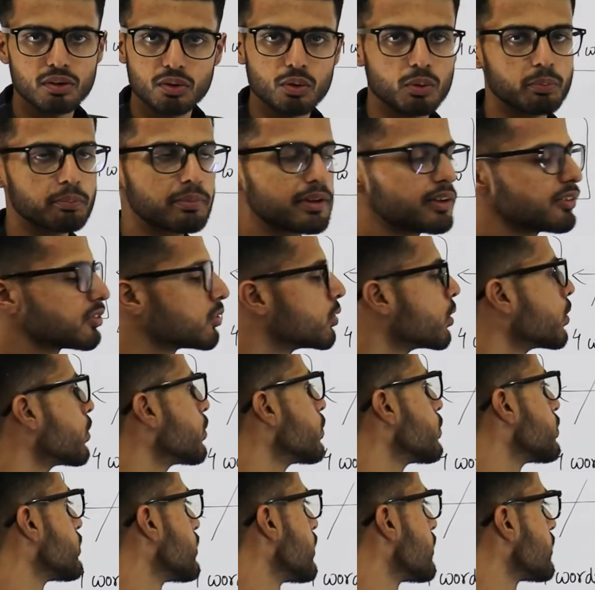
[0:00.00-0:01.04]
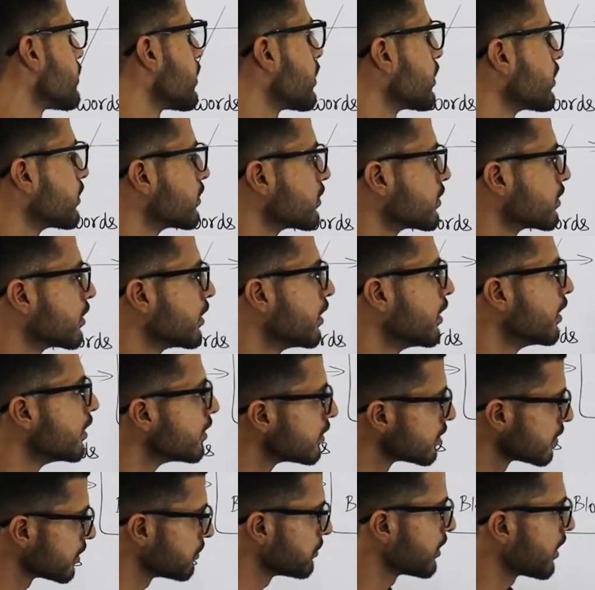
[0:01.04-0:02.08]
No, please don't do such things.
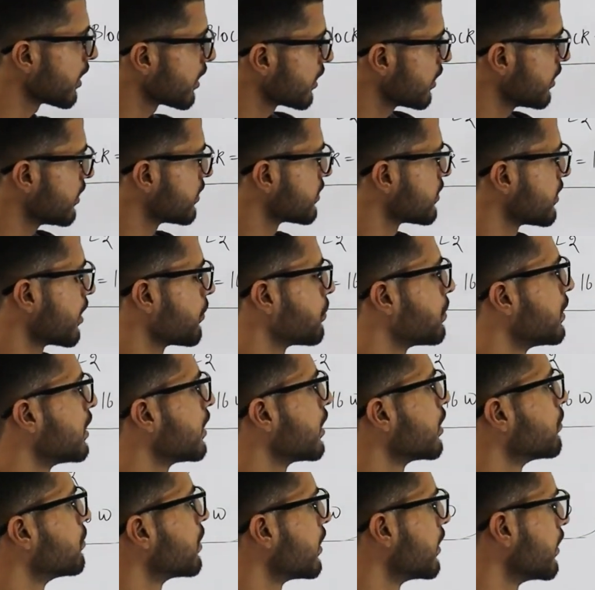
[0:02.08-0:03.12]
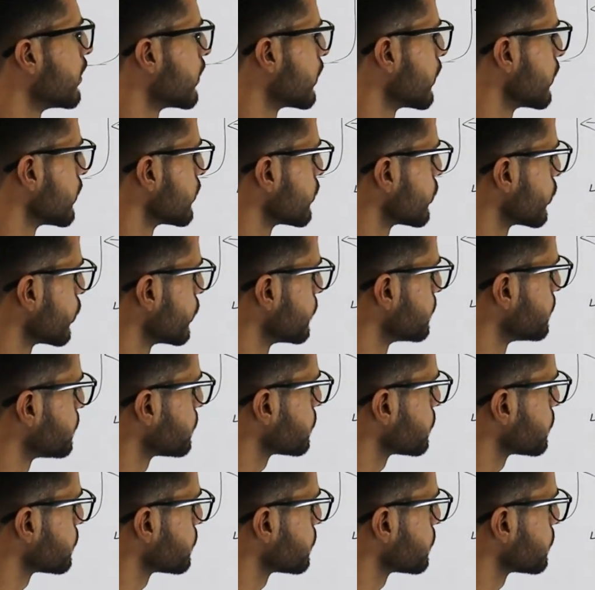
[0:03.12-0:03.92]
Similarly, it's applicable here also.